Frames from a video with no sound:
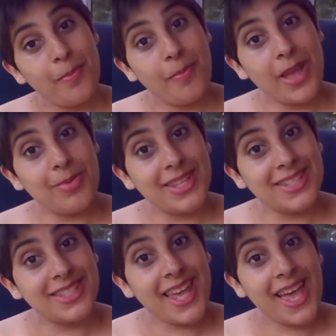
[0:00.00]
Maybe
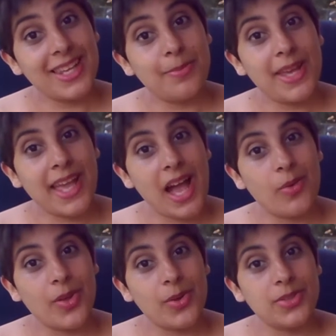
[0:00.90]
instead pick
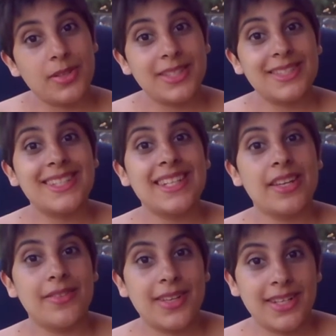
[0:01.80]
out those
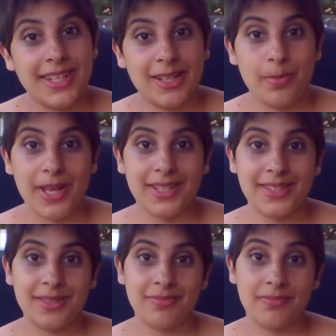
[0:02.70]
significant little
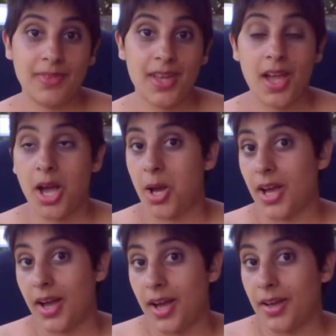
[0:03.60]
bits.
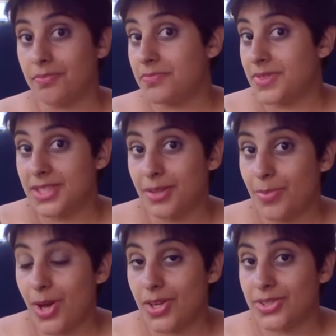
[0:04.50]
Has the
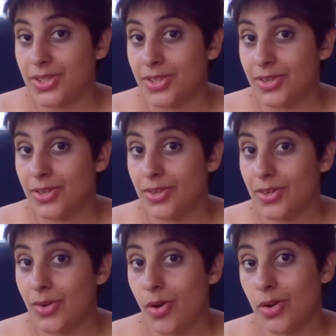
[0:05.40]
person
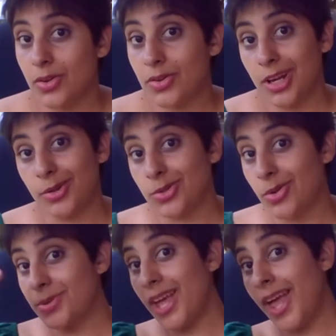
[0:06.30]
got
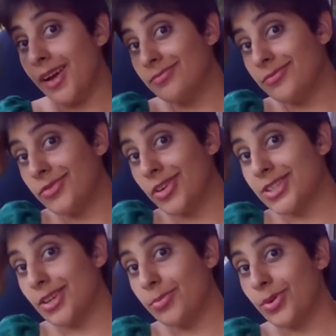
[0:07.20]
close-cropped hair, for
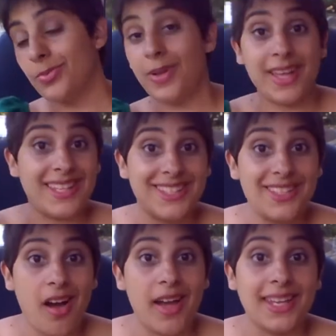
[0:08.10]
example? Is it
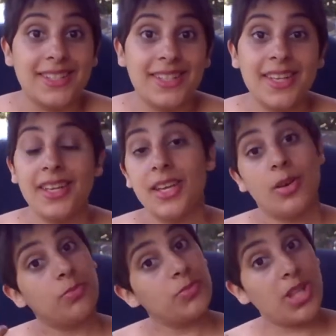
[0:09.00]
dyed?
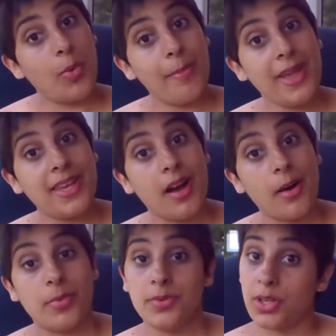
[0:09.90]
Do they wear
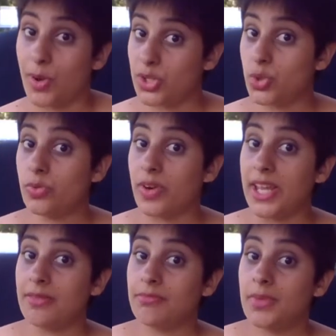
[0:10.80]
makeup? Do they wear
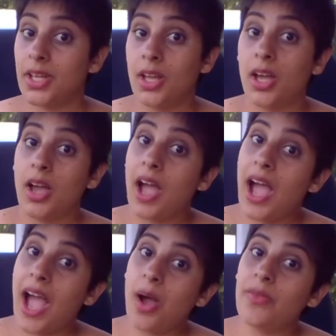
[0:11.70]
jewellery?
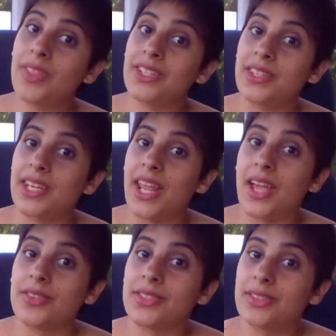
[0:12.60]
How have they done their
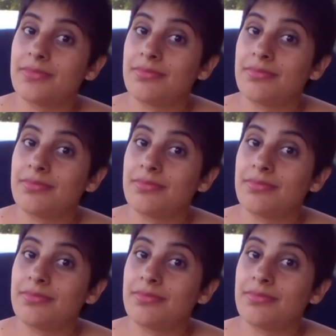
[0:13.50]
nails?